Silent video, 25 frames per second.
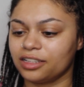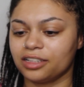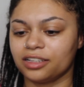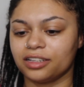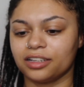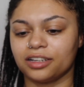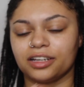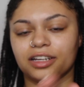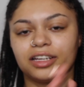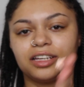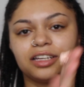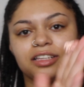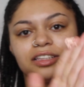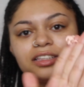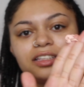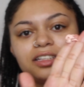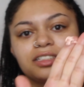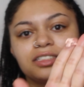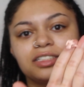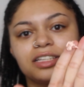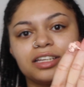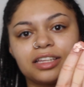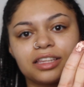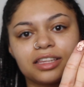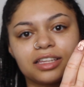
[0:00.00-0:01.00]
Alright, it
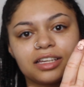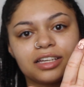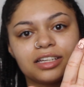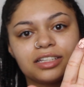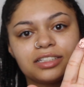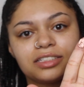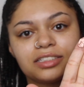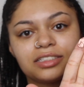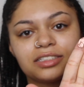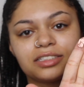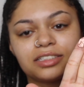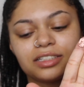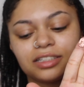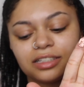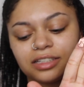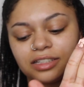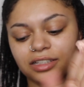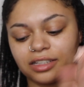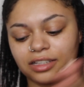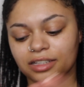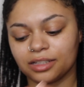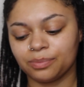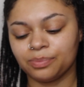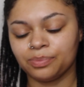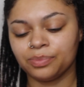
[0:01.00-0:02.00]
looks like this.
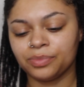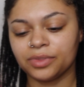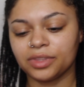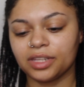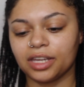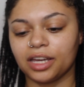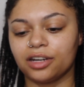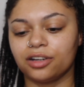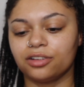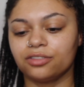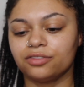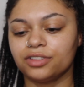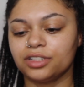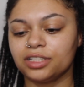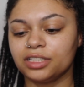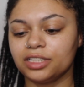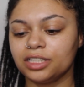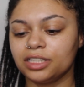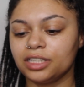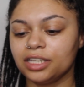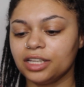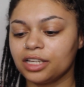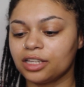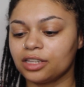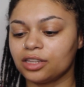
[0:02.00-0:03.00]
I don't really
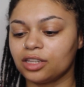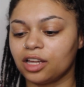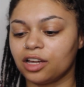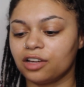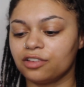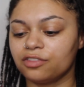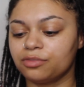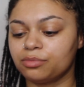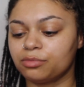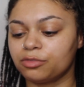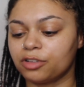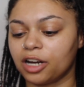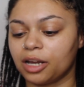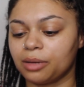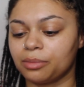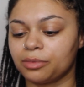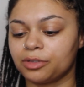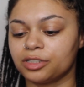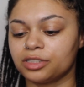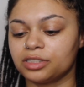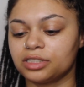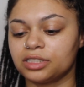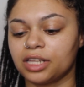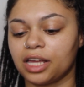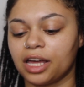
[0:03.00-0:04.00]
love
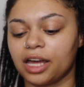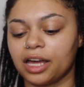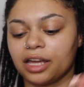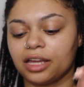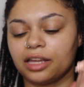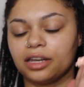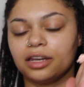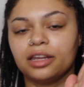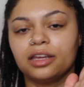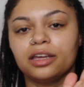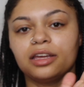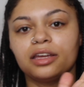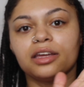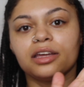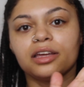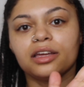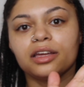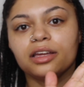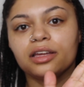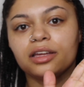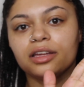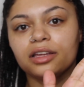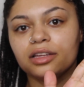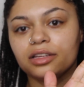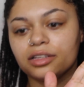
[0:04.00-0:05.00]
primers that
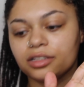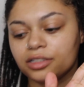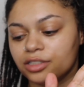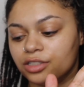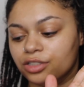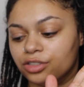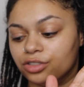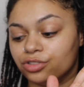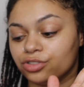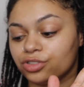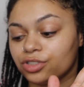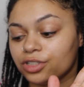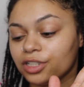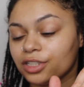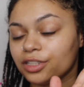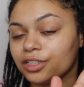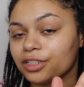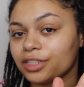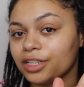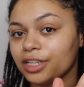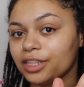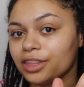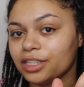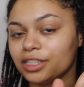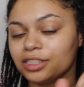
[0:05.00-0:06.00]
usually look
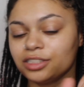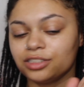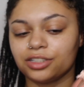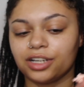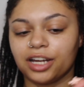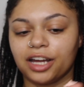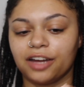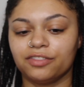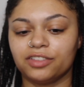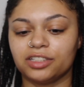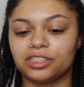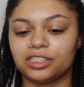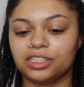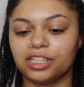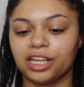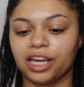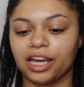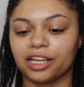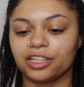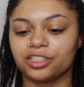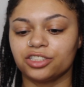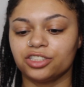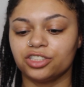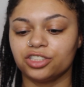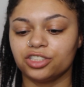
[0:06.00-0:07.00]
like this or have this
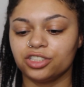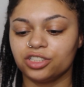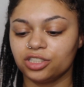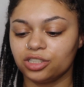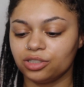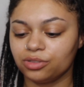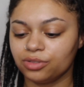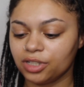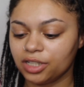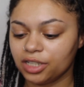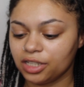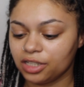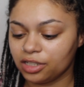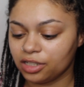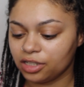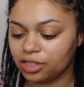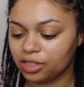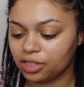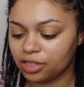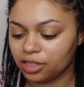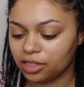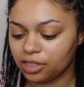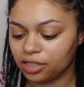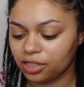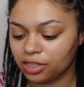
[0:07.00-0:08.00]
texture to it.
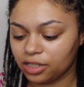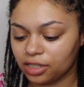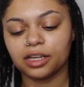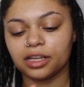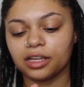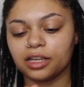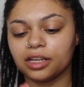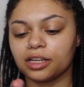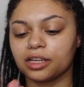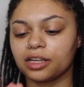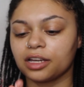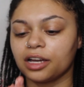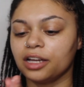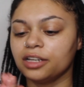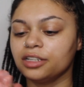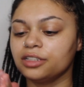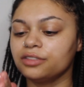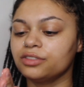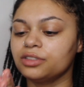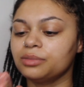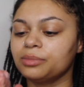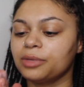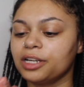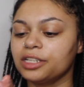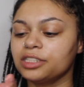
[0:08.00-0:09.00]
It kind of
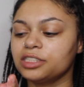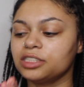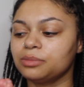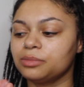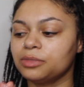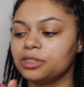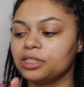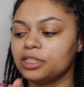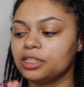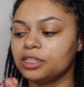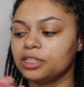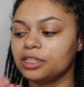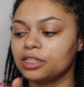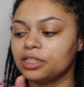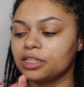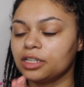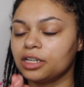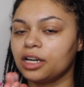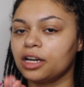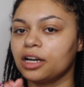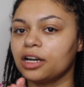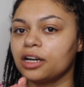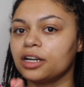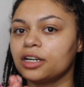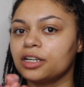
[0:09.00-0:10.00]
reminds me
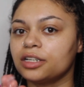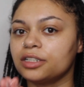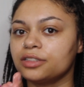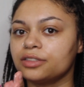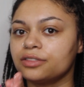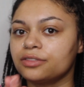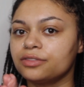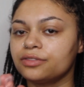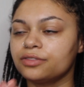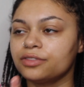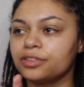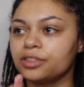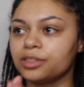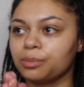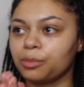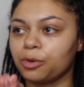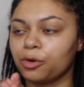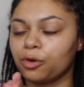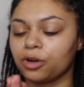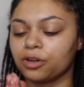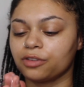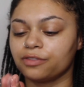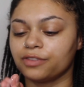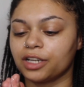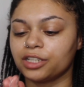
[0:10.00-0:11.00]
of the
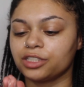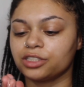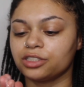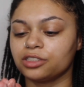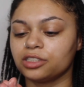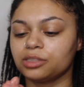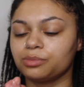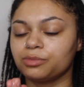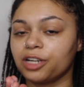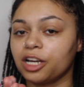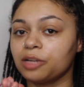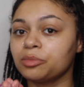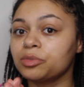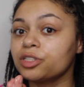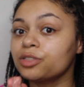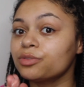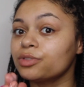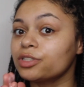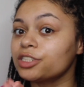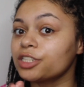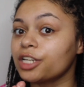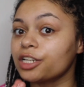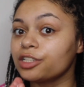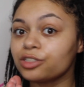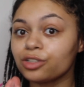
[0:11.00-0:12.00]
Porefessionals primer,
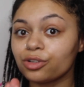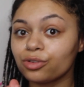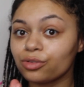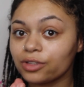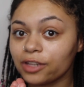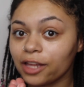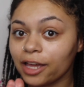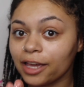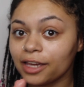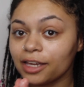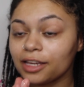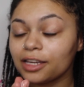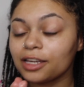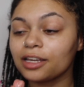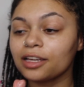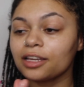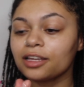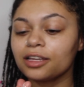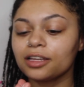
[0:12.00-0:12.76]
which I don't like,